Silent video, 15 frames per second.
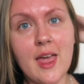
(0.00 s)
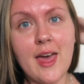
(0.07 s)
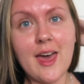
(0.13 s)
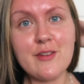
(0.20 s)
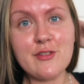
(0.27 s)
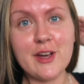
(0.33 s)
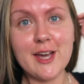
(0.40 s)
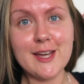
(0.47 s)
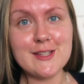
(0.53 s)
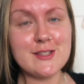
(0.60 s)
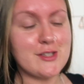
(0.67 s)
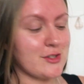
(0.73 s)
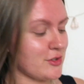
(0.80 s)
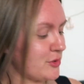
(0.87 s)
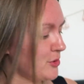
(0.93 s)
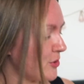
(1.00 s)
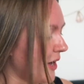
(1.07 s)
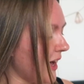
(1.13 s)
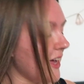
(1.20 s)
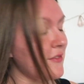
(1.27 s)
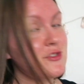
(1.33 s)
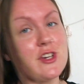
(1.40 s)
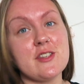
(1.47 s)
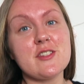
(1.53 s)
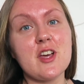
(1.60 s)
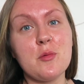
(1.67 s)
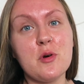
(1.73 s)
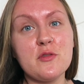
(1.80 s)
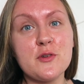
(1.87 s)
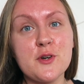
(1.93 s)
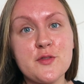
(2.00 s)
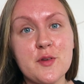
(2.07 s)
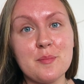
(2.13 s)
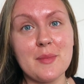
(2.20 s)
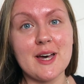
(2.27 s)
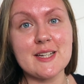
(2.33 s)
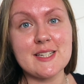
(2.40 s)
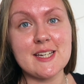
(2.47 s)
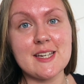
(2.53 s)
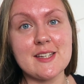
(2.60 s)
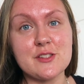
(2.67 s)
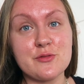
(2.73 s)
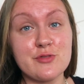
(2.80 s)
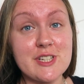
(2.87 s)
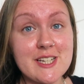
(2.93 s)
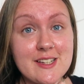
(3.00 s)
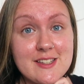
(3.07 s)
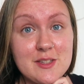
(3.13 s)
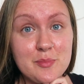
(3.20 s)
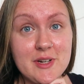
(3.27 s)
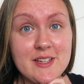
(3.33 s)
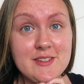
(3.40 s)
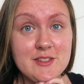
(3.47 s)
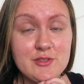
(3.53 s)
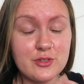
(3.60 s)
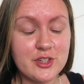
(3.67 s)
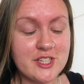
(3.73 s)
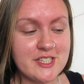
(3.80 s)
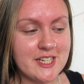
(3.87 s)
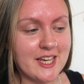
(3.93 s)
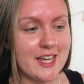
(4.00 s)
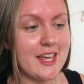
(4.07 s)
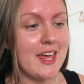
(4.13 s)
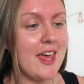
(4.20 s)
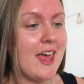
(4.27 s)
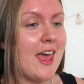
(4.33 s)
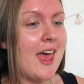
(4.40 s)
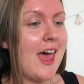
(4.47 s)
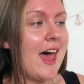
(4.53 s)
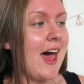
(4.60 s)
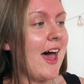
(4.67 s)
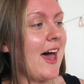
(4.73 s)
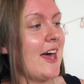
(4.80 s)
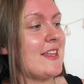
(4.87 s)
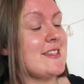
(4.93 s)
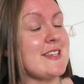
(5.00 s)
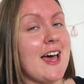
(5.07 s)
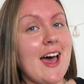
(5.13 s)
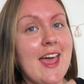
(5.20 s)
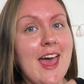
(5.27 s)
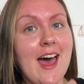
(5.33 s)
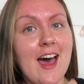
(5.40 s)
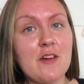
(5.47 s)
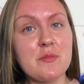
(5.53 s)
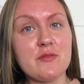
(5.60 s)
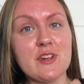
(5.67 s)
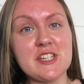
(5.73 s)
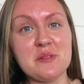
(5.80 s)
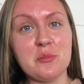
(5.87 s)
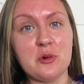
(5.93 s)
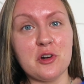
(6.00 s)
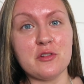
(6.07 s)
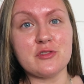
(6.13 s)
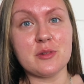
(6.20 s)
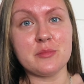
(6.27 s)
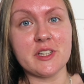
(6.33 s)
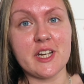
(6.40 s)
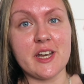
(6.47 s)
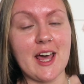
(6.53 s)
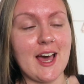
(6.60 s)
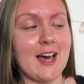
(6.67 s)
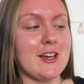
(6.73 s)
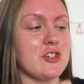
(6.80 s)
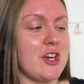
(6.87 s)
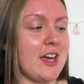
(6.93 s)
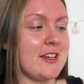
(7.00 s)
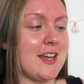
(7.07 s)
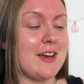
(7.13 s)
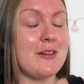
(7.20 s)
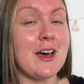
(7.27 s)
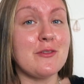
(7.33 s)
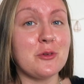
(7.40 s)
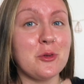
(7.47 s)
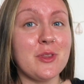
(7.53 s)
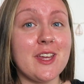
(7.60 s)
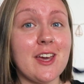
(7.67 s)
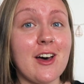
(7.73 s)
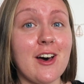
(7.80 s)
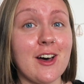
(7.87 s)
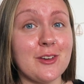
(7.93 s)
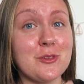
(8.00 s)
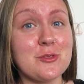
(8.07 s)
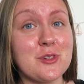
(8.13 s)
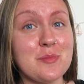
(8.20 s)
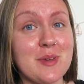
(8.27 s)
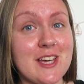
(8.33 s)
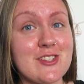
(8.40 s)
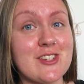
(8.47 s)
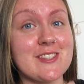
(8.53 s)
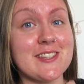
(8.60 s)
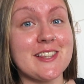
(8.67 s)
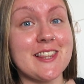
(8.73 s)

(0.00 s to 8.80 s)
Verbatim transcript: Hi friends, so I have just come off of Maddie's reading sprints for the day, and I have been reading more From Blood and Ash. I now have only 100 pages